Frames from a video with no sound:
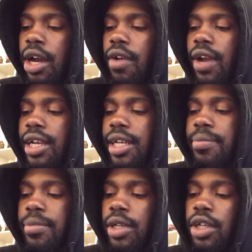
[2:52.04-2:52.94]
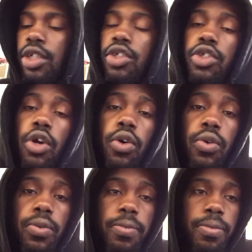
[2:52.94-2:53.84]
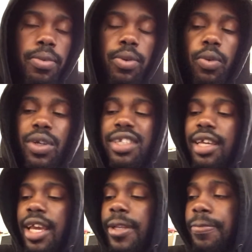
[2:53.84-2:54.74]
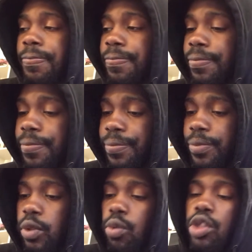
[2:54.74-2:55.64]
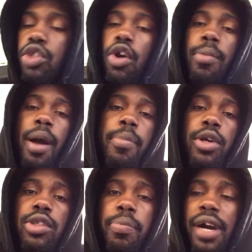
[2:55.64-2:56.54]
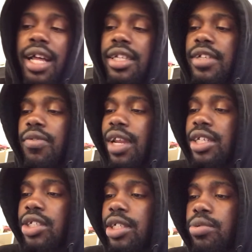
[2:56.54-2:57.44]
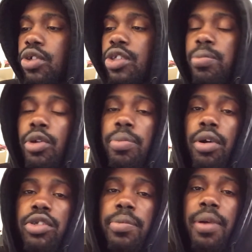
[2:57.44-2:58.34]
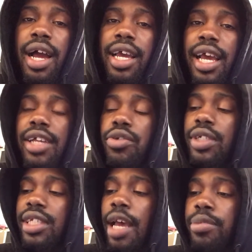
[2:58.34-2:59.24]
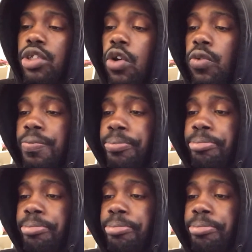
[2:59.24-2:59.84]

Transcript: All right, then. So, once again, we're talking about building positive relationships on this BluePoetTree podcast on this episode.